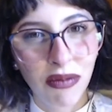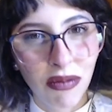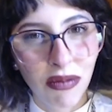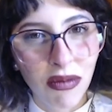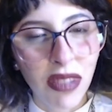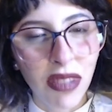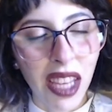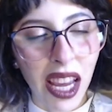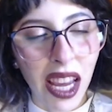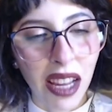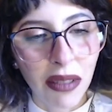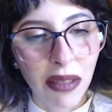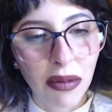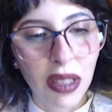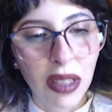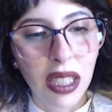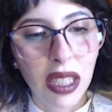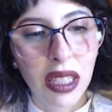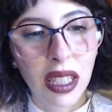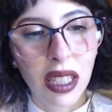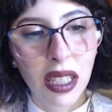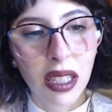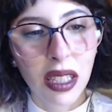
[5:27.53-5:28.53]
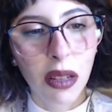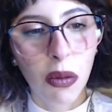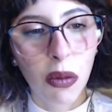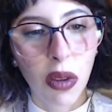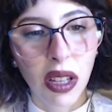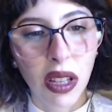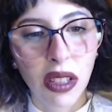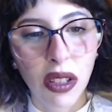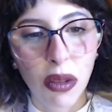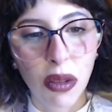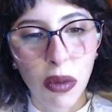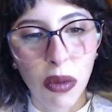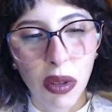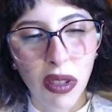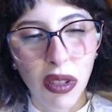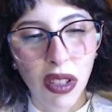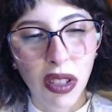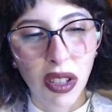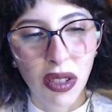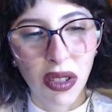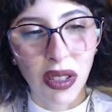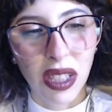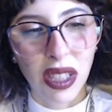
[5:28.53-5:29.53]
Yeah, this is the one you will
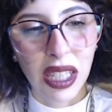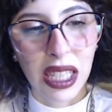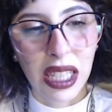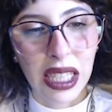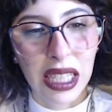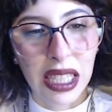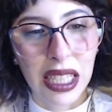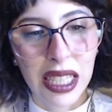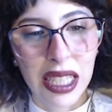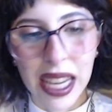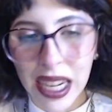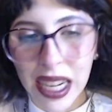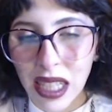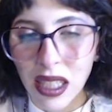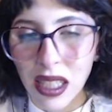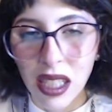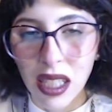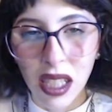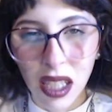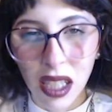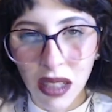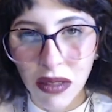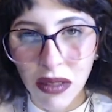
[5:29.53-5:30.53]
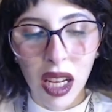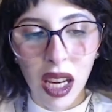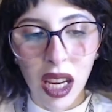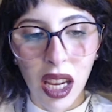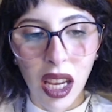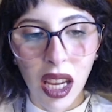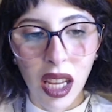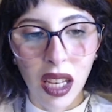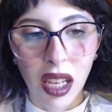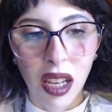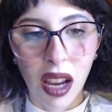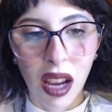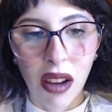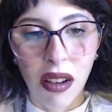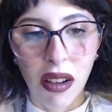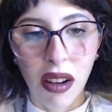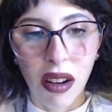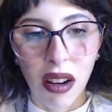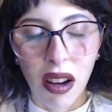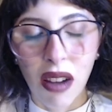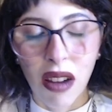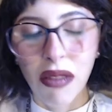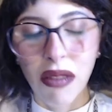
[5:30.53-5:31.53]
use in negatives and
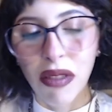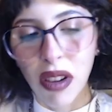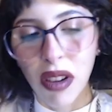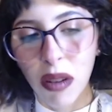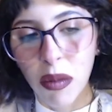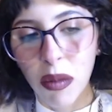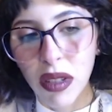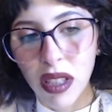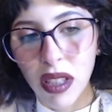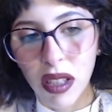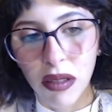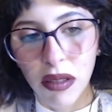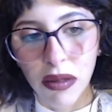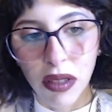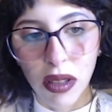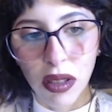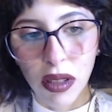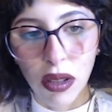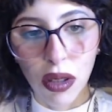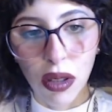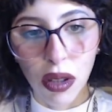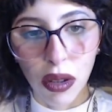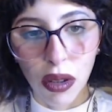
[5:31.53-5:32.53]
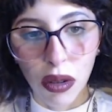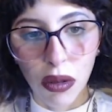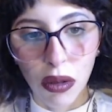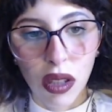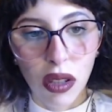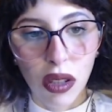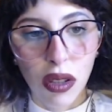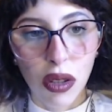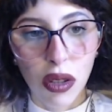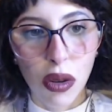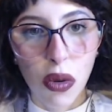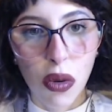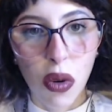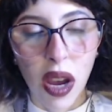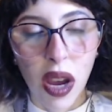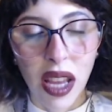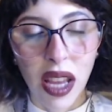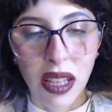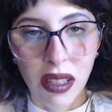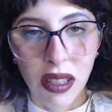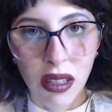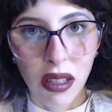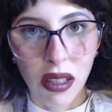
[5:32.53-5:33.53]
affirmatives to
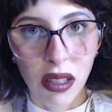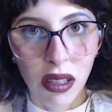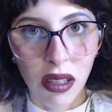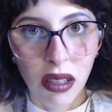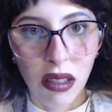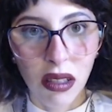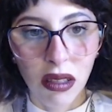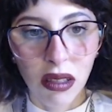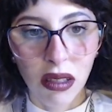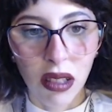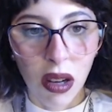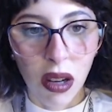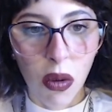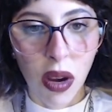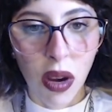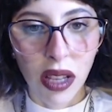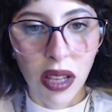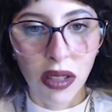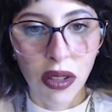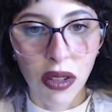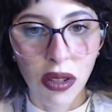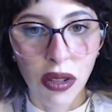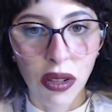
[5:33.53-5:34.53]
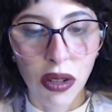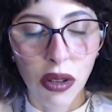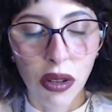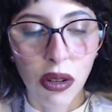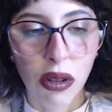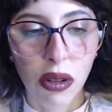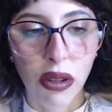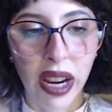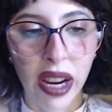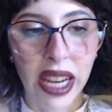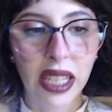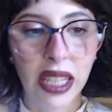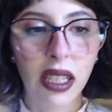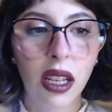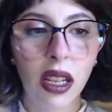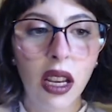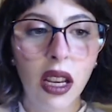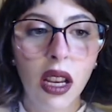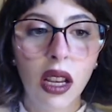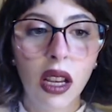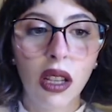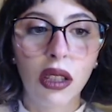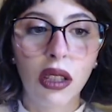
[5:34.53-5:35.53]
answer the questions you create.
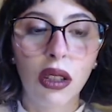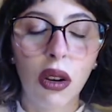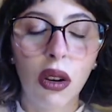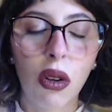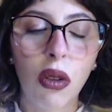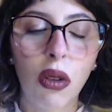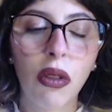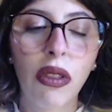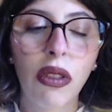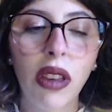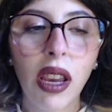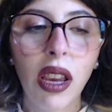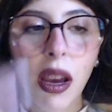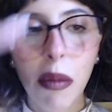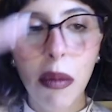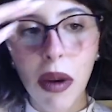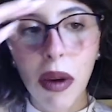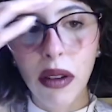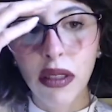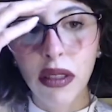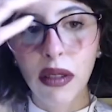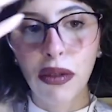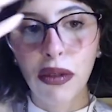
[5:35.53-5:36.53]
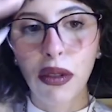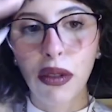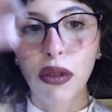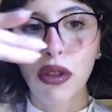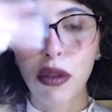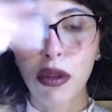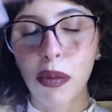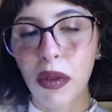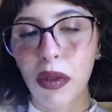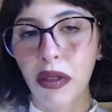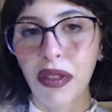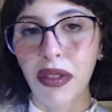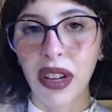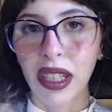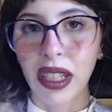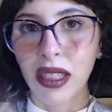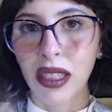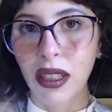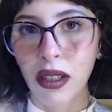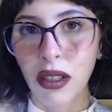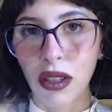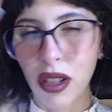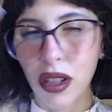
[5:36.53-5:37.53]
So think about the future
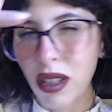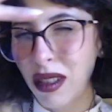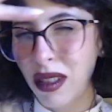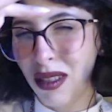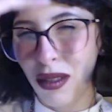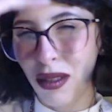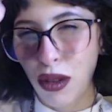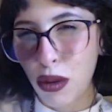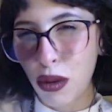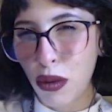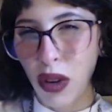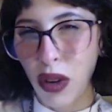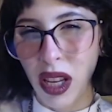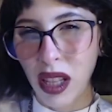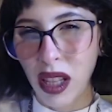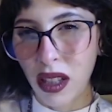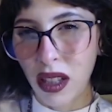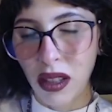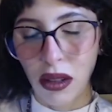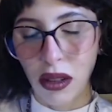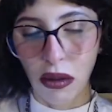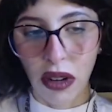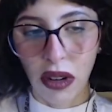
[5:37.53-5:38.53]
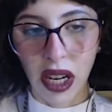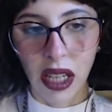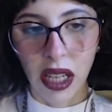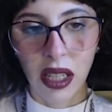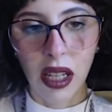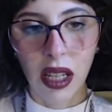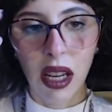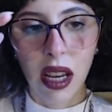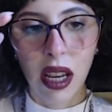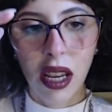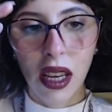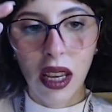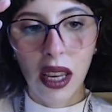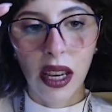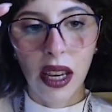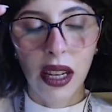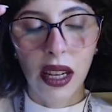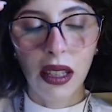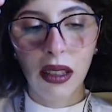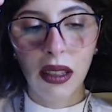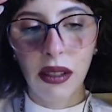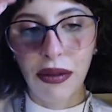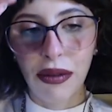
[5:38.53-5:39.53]
perfect just to illustrate.
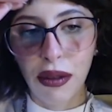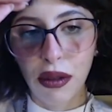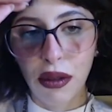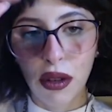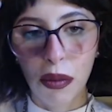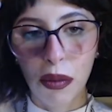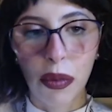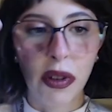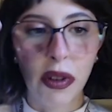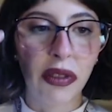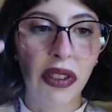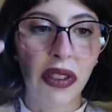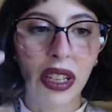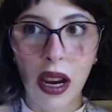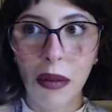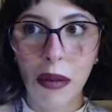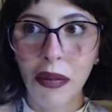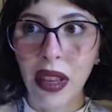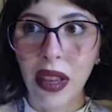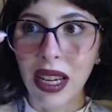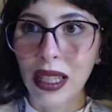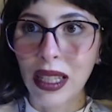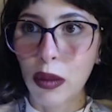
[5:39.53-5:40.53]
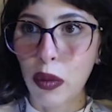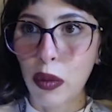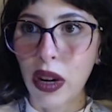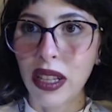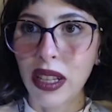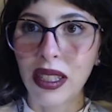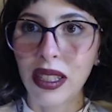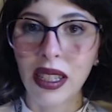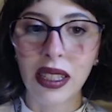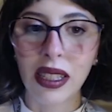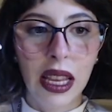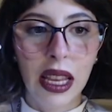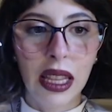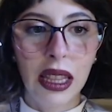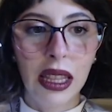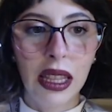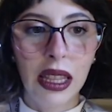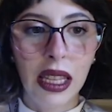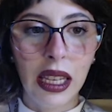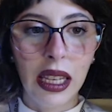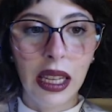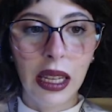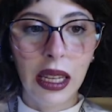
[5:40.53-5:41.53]
Yeah, the future perfect expresses
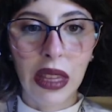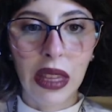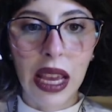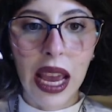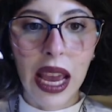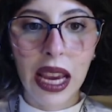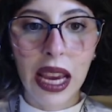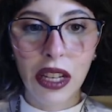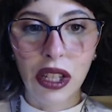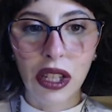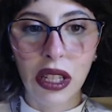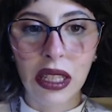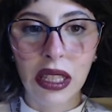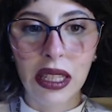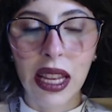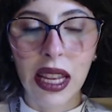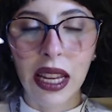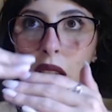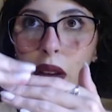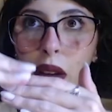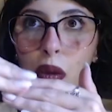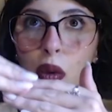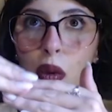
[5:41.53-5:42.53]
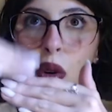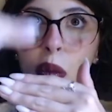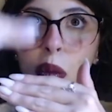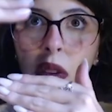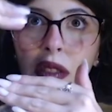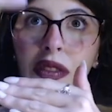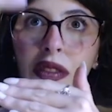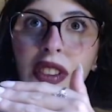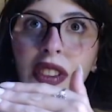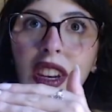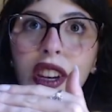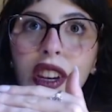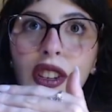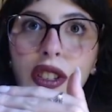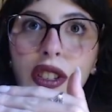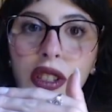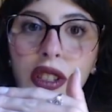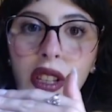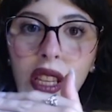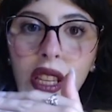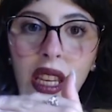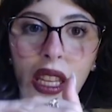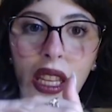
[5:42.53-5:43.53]
the actions that will be finished
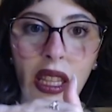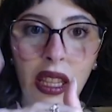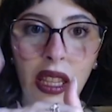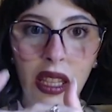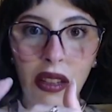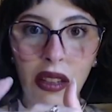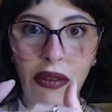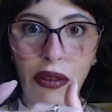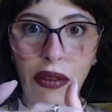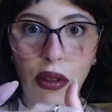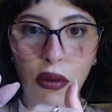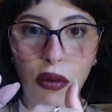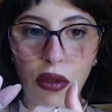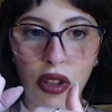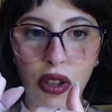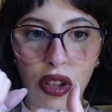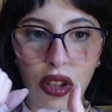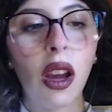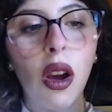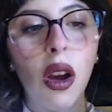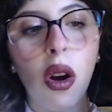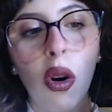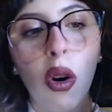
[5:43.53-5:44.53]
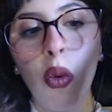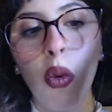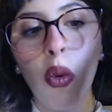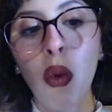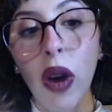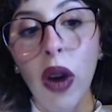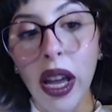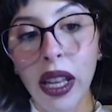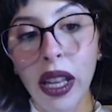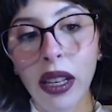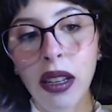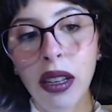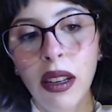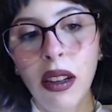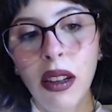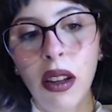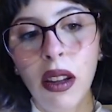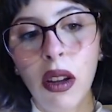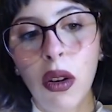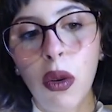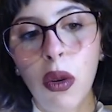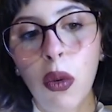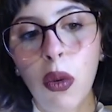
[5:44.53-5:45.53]
in the future. When
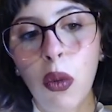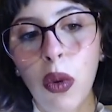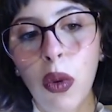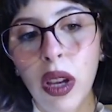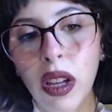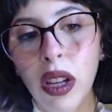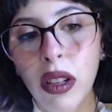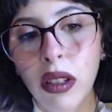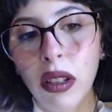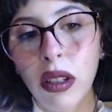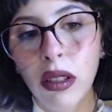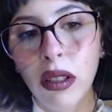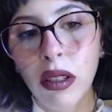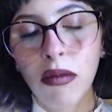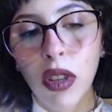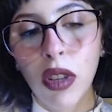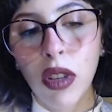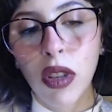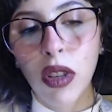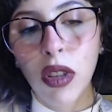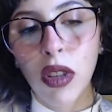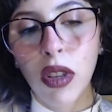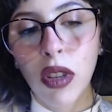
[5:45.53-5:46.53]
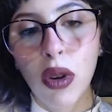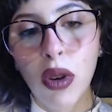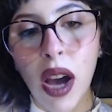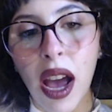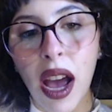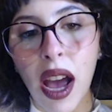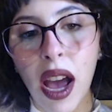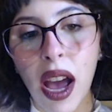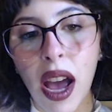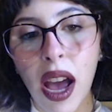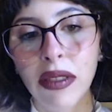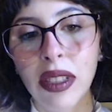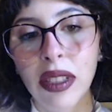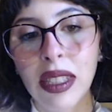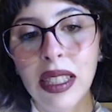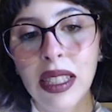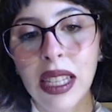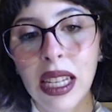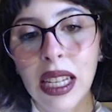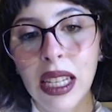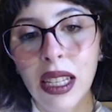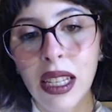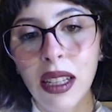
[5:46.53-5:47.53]
will you have
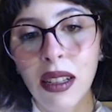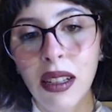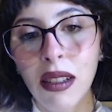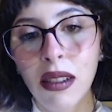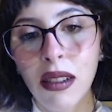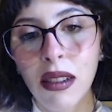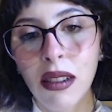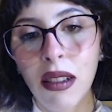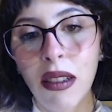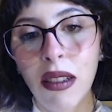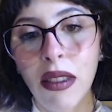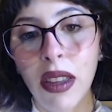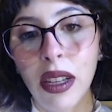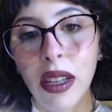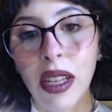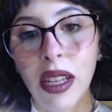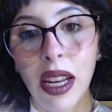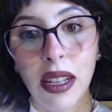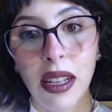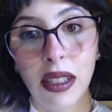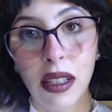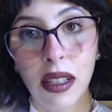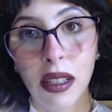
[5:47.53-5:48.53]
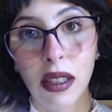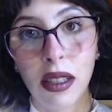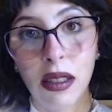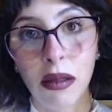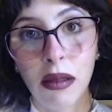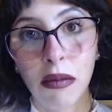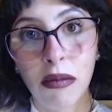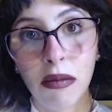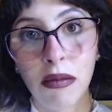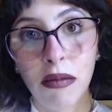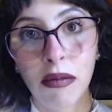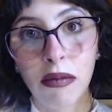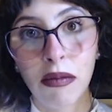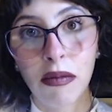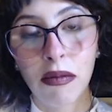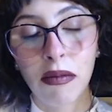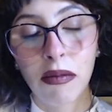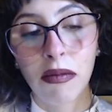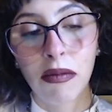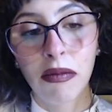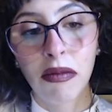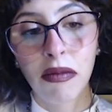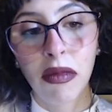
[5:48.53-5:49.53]
seen the dentist?
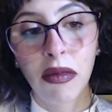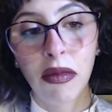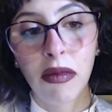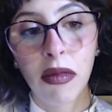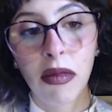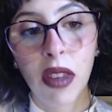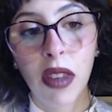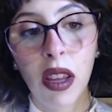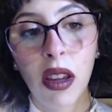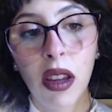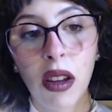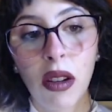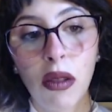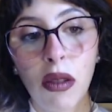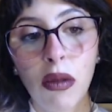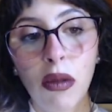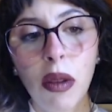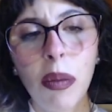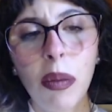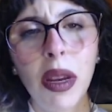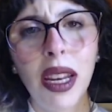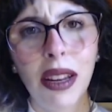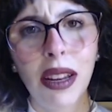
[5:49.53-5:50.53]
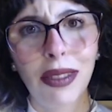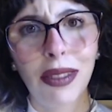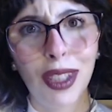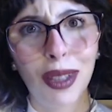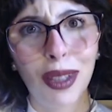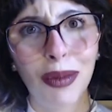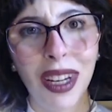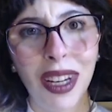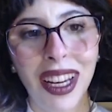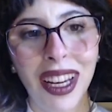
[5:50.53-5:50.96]
Repeat after me.